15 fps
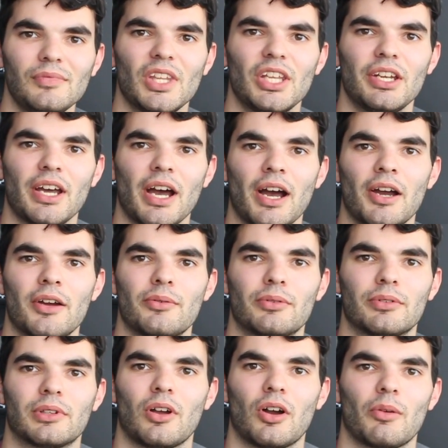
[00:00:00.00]
know,
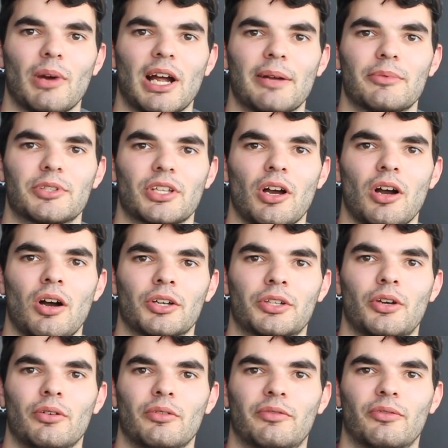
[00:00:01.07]
lightweight was a hard
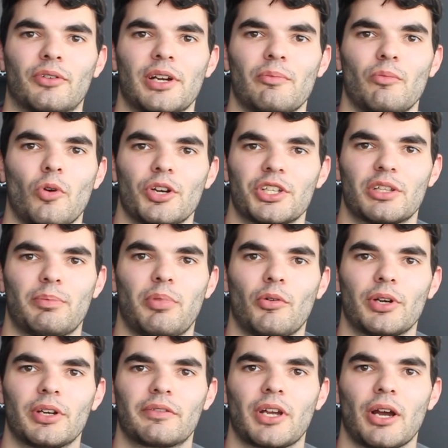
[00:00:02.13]
cut for him. What is the
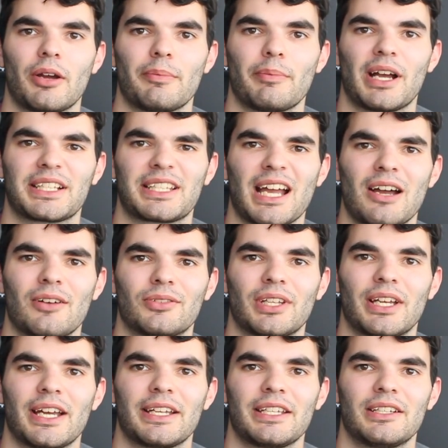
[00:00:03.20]
point of going back down
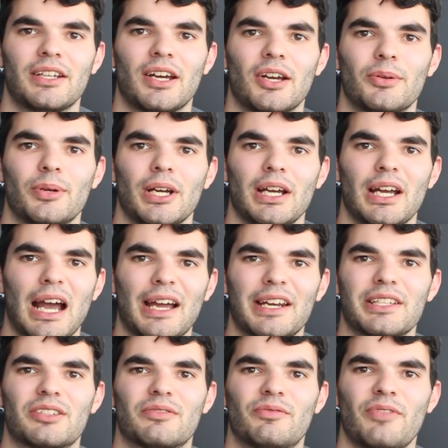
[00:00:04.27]
there, you know? And
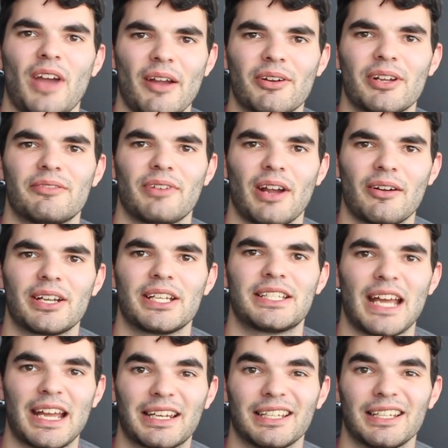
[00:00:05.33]
it's very, very
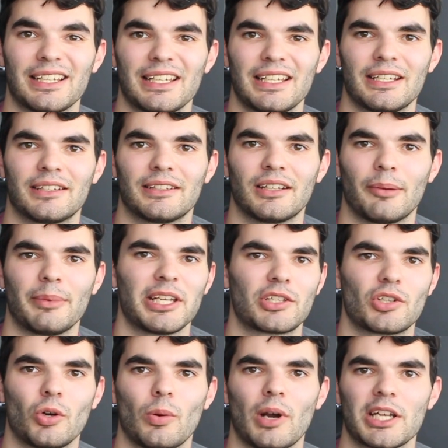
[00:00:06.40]
deadly. I mean,
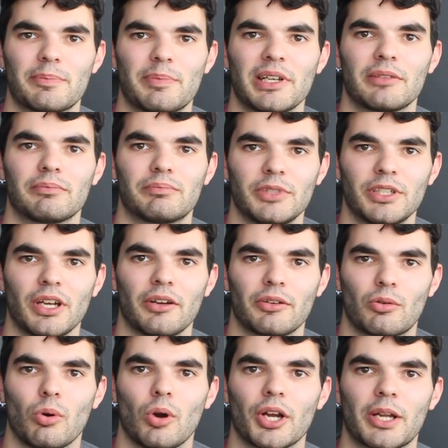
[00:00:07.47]
it's always been, you know,
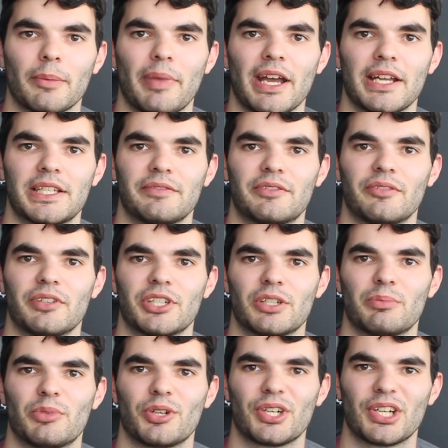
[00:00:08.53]
quite a competitive
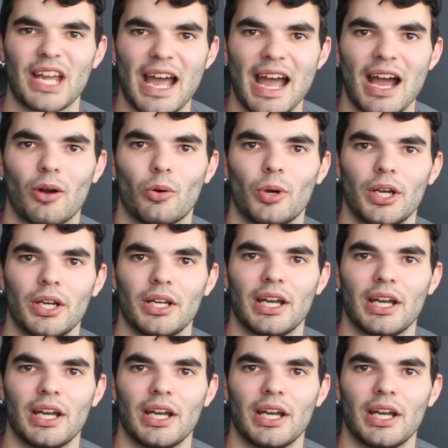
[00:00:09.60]
division, but now,